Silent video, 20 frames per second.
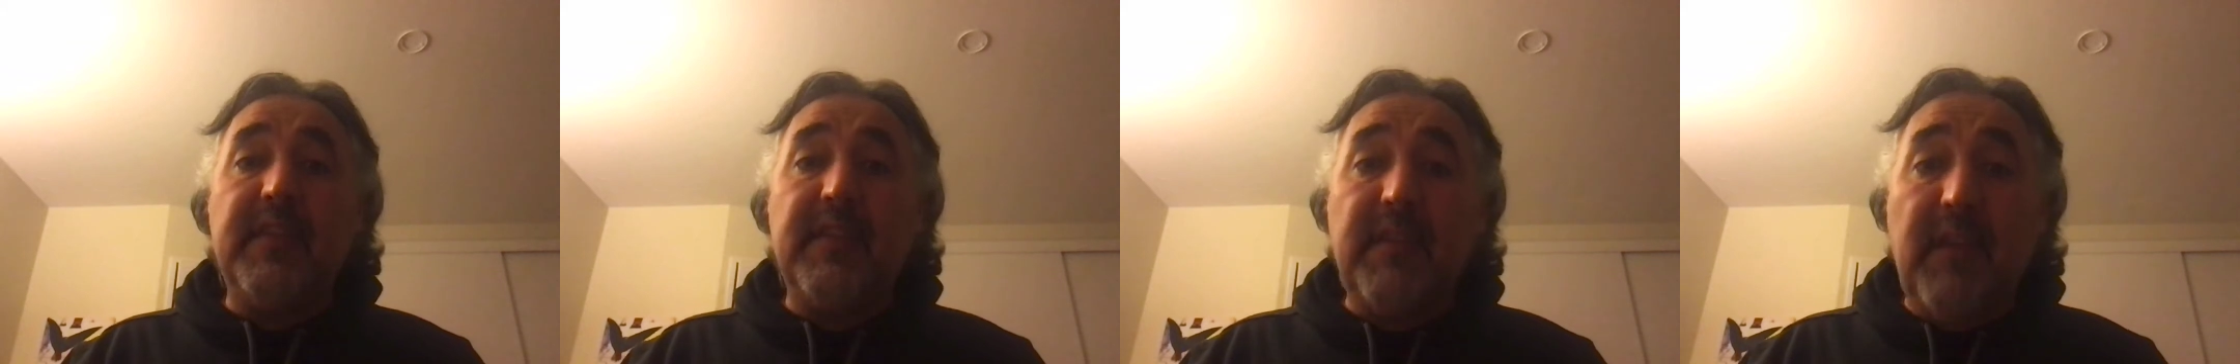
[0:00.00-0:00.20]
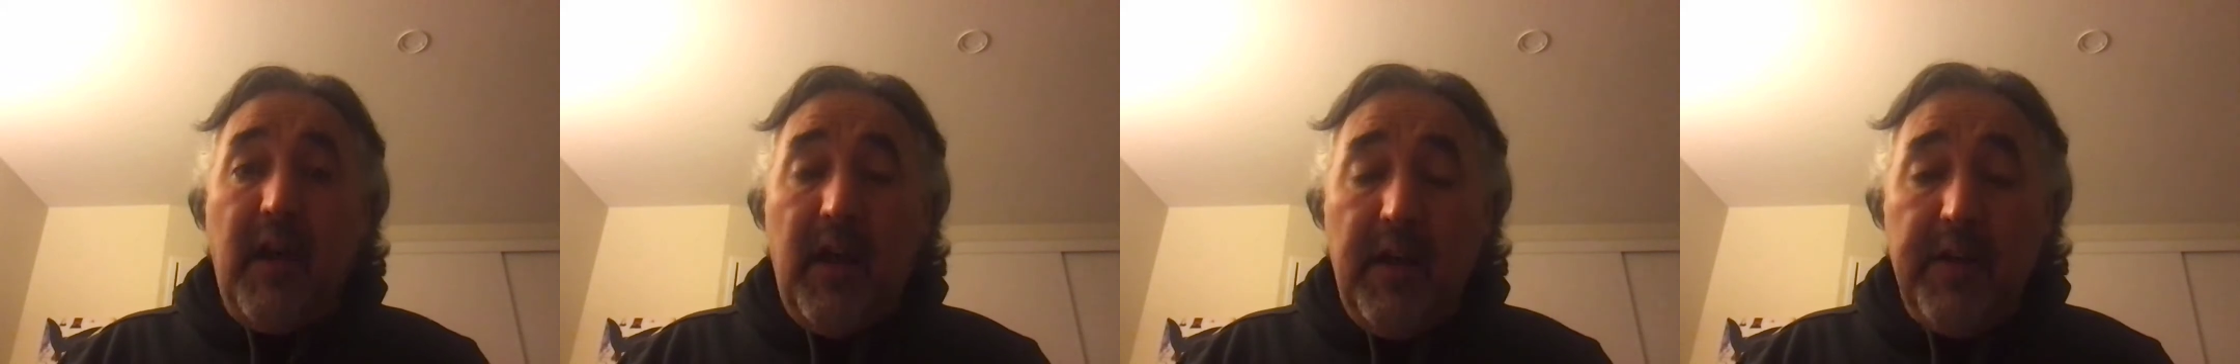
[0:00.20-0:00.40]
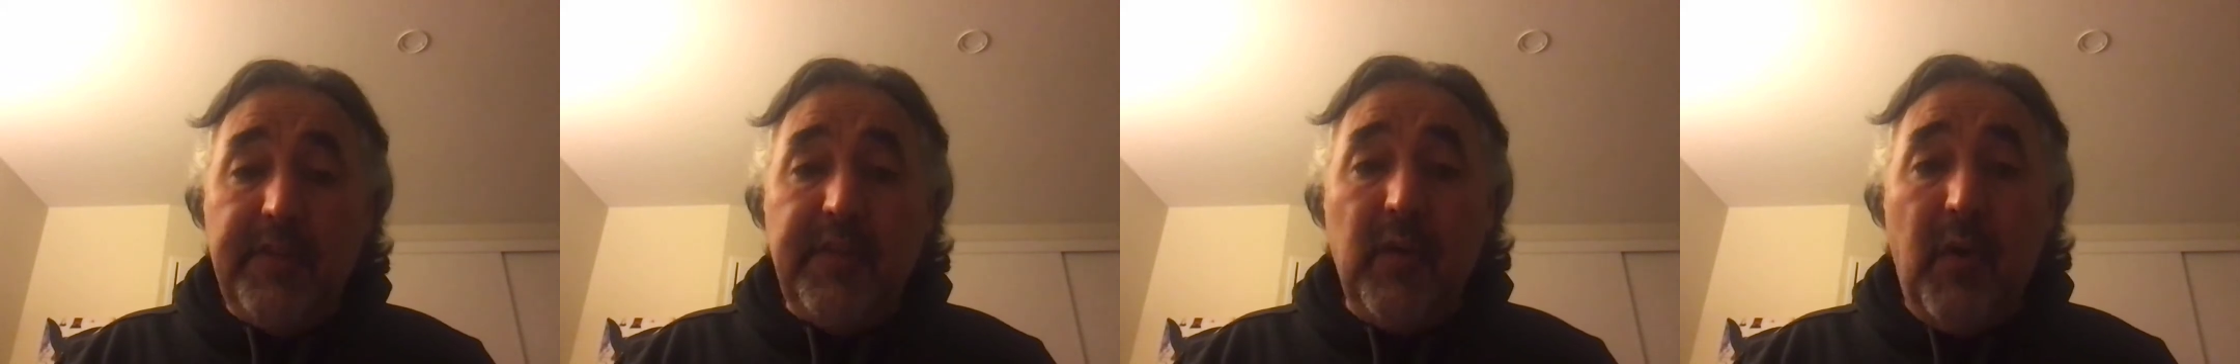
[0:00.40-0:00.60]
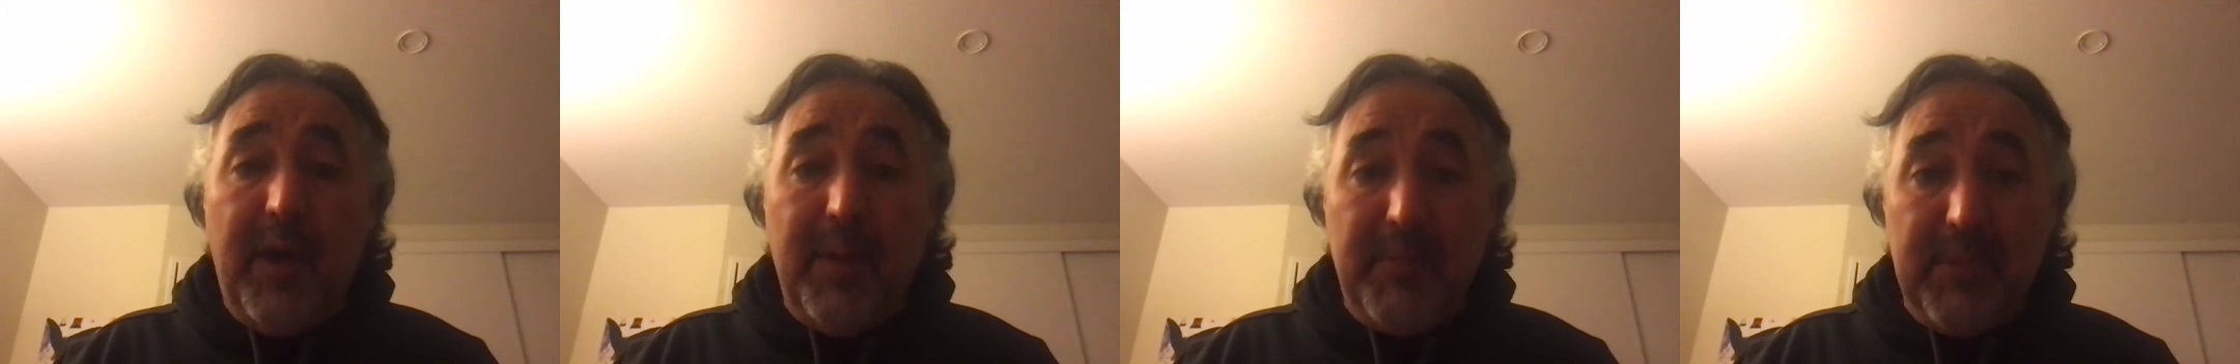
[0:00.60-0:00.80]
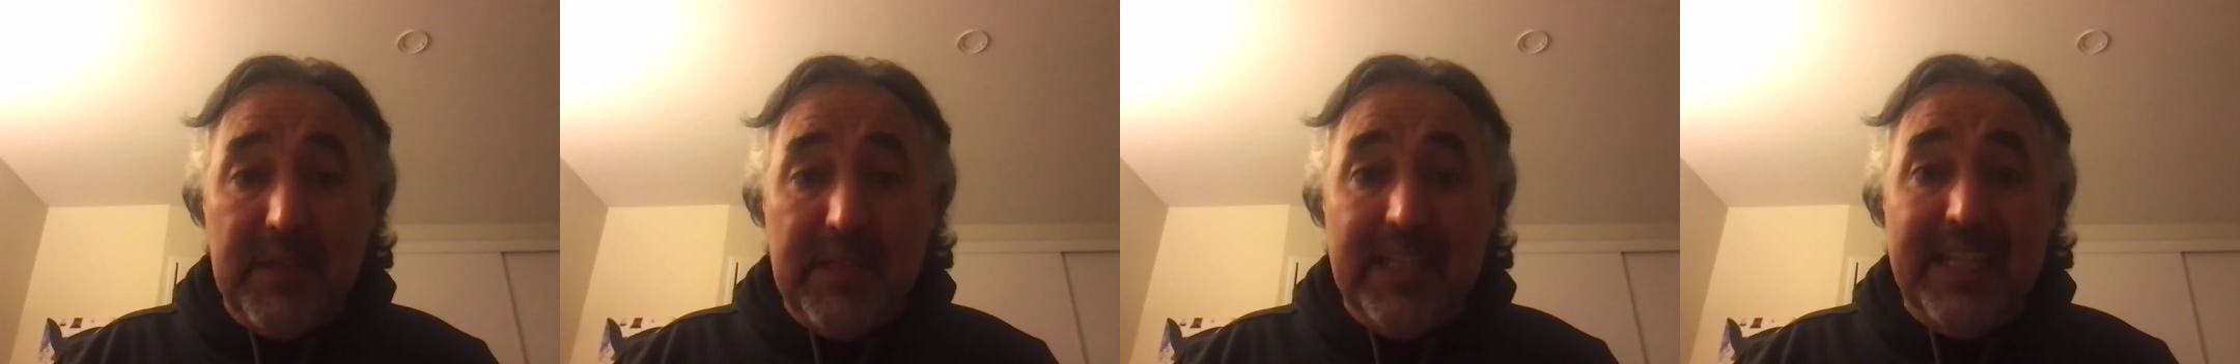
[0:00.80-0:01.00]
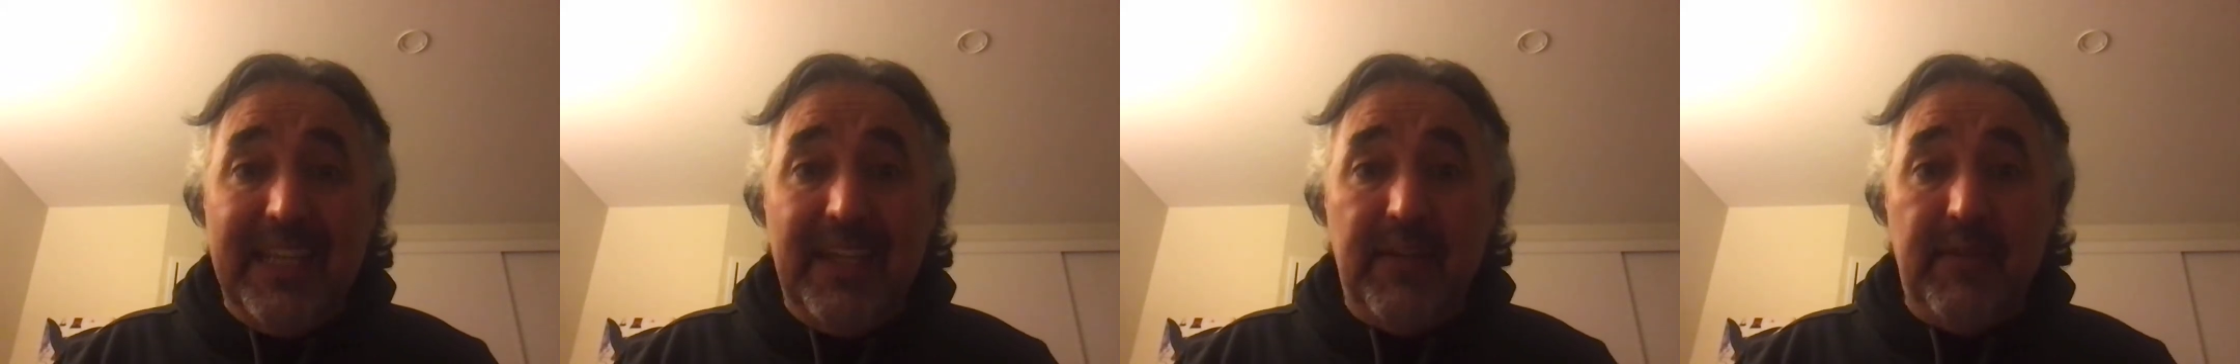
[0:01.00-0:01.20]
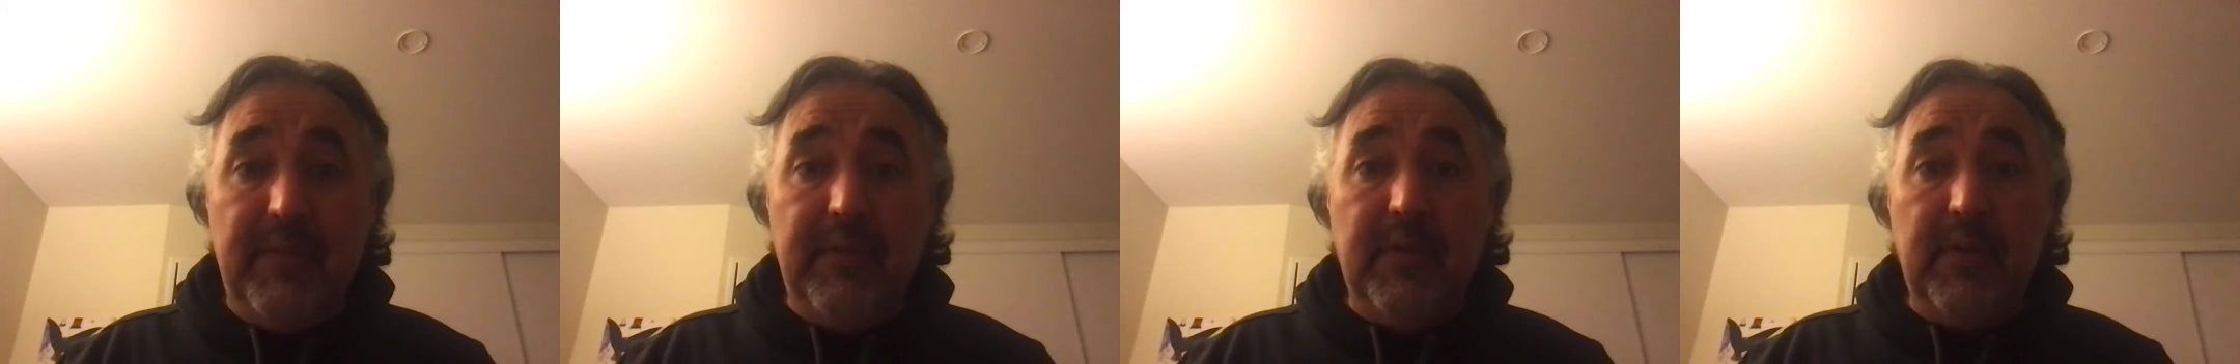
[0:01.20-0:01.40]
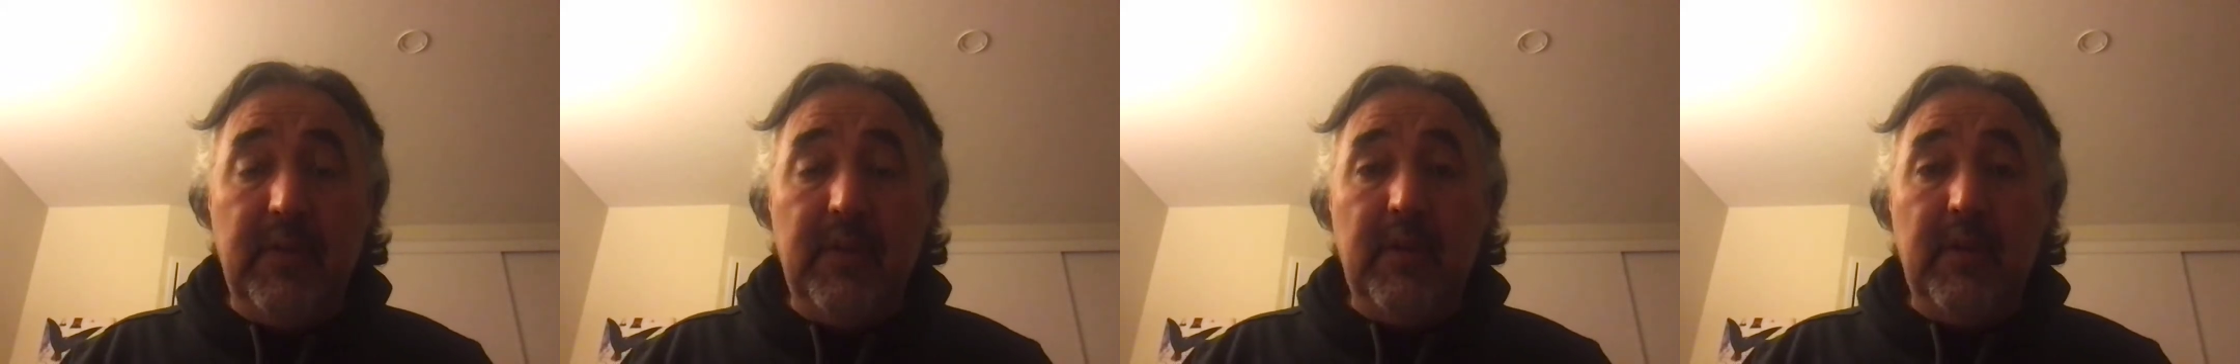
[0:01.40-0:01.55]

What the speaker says: is also, I believe,